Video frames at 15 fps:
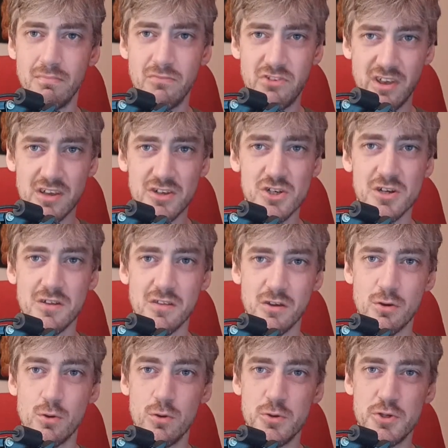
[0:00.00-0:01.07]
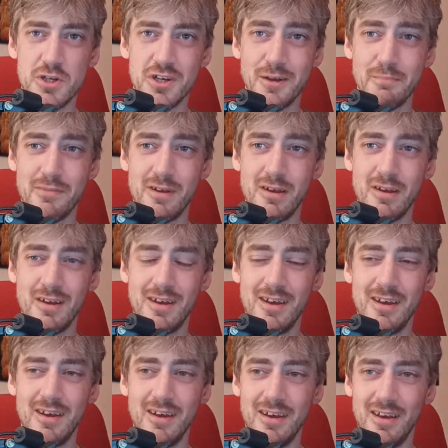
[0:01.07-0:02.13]
section of the cruise ship,
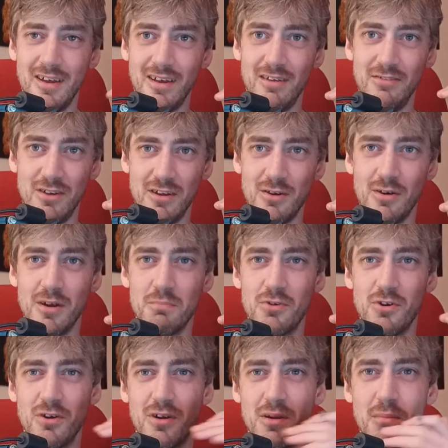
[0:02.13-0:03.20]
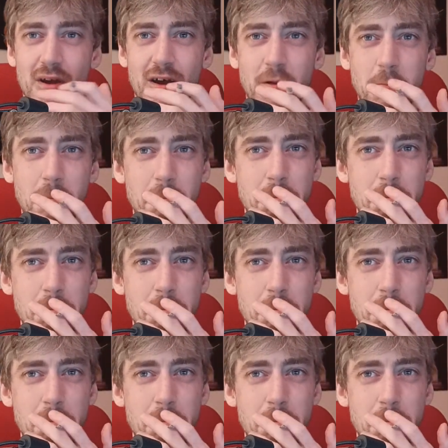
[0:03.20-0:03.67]
if you know what I'm talking about.